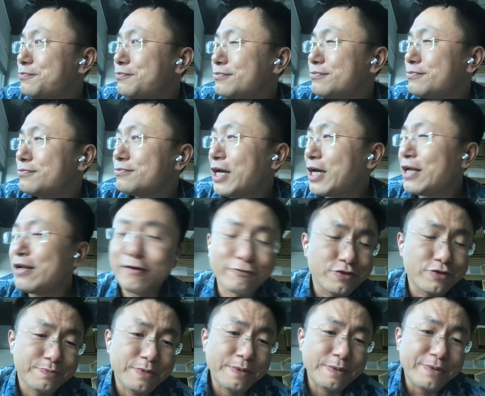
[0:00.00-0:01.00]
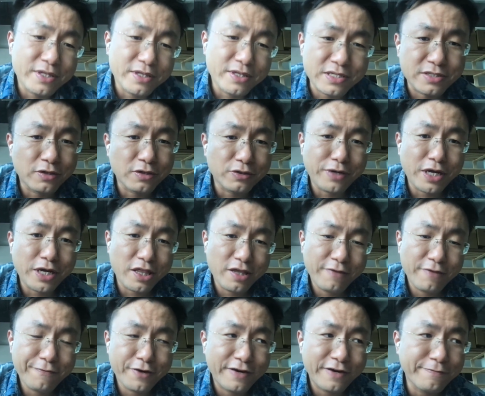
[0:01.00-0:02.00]
And of course, maybe
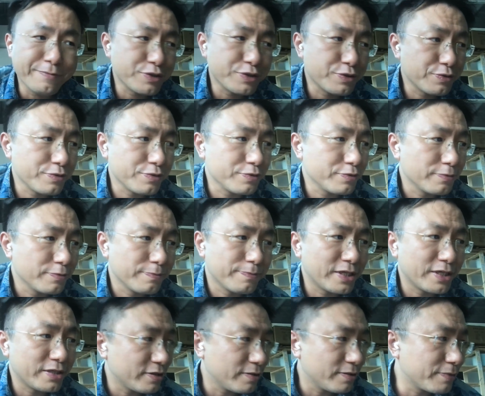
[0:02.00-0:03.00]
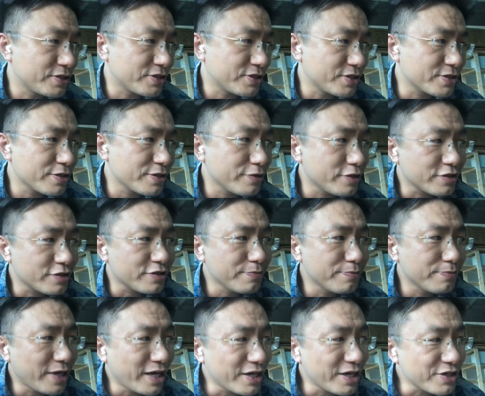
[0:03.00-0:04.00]
it's not the right thing for government to do, but
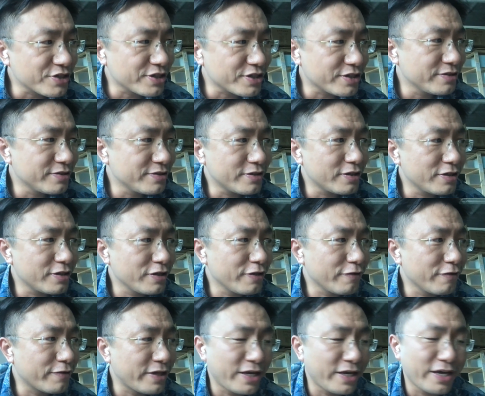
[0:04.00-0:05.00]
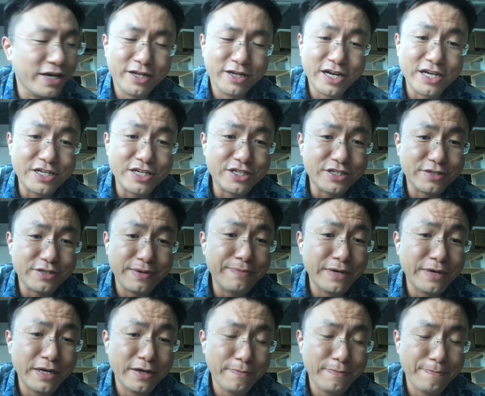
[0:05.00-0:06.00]
just imagine if they
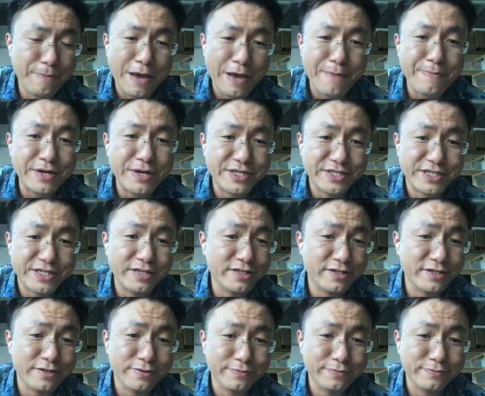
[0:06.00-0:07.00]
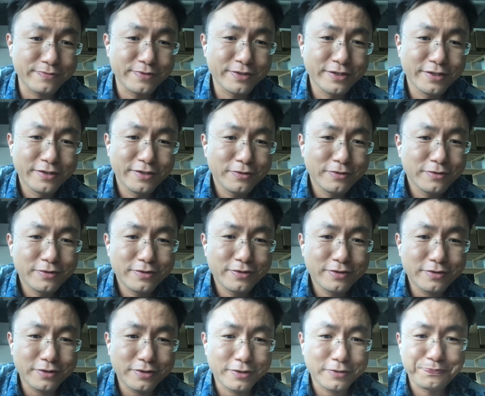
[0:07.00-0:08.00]
attach the payment system
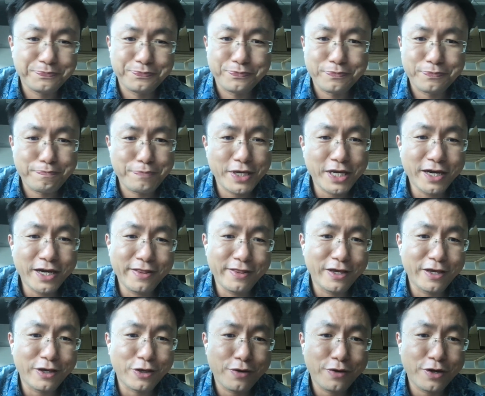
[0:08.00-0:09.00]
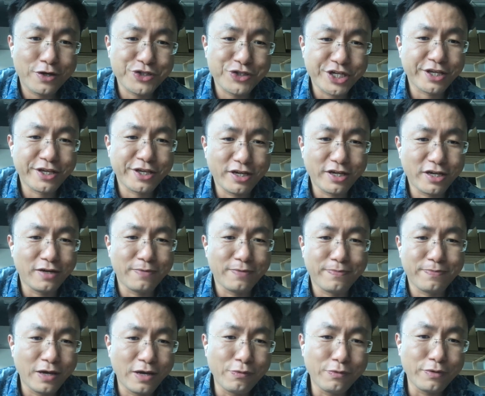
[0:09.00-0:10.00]
behind their QR checking
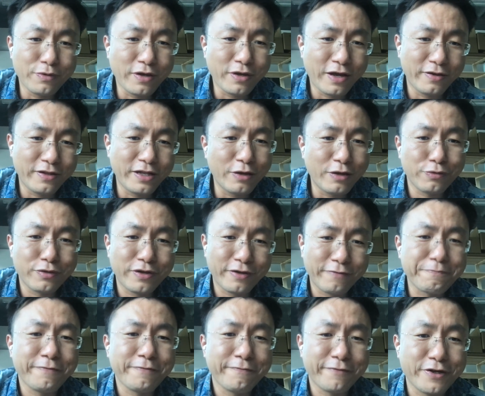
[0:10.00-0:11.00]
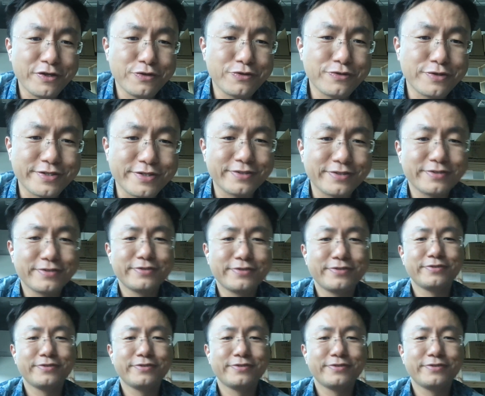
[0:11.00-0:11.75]
app. That could have been very interesting.